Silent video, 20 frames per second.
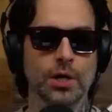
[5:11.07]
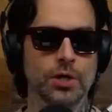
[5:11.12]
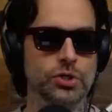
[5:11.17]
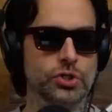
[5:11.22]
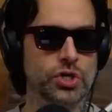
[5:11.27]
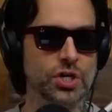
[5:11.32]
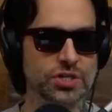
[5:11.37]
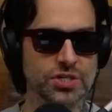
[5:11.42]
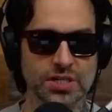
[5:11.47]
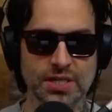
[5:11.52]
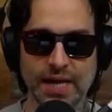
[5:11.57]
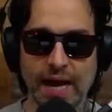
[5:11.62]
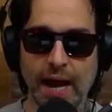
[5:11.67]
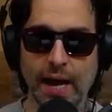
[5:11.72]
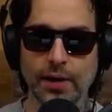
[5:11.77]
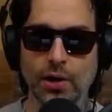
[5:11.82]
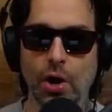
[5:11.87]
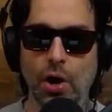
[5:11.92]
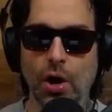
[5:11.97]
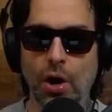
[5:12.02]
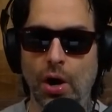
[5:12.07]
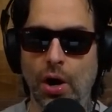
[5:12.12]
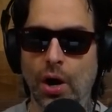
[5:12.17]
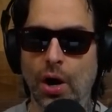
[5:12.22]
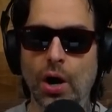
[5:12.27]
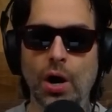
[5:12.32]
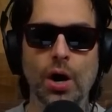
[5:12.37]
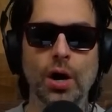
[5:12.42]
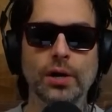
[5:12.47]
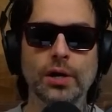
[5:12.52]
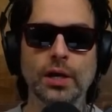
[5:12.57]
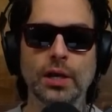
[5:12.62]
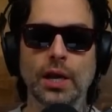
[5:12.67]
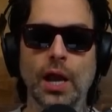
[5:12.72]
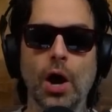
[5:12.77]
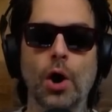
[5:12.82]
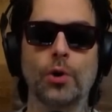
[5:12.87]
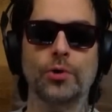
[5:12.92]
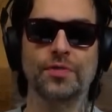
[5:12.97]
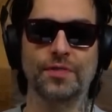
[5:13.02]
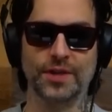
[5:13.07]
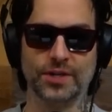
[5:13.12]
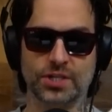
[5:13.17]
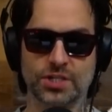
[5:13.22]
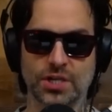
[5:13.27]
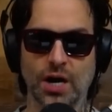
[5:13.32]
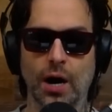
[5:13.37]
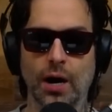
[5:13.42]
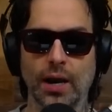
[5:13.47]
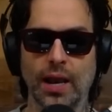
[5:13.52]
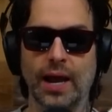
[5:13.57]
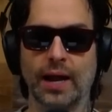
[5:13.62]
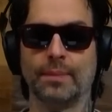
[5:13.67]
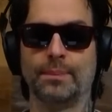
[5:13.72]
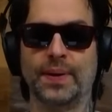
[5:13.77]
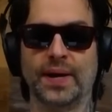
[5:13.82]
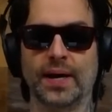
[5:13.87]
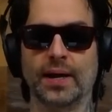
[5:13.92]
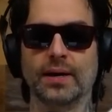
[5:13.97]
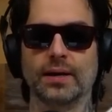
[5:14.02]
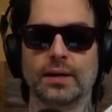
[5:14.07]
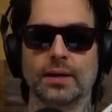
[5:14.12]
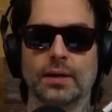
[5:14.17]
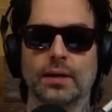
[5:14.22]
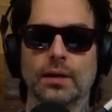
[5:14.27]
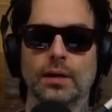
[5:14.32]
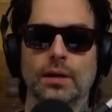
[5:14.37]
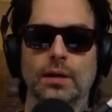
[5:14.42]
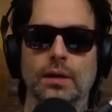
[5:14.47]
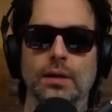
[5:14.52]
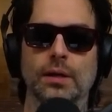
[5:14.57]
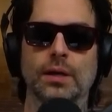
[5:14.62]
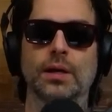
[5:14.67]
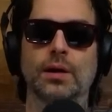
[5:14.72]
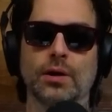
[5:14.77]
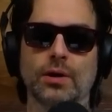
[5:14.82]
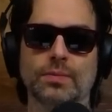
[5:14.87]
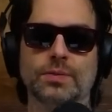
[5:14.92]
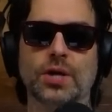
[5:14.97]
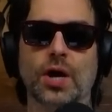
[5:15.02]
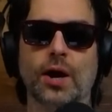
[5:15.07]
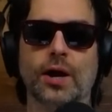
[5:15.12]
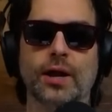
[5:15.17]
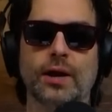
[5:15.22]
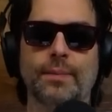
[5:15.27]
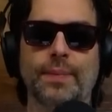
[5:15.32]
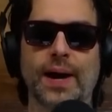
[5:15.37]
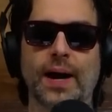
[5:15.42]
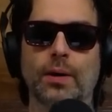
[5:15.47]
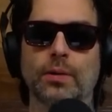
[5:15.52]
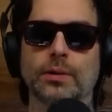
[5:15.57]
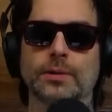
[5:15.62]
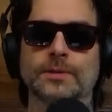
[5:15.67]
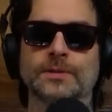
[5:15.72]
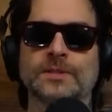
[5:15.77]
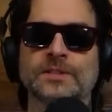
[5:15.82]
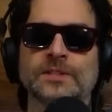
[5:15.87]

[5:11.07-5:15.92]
just not unloading the Sarlacc pit. You know what I'm talking about?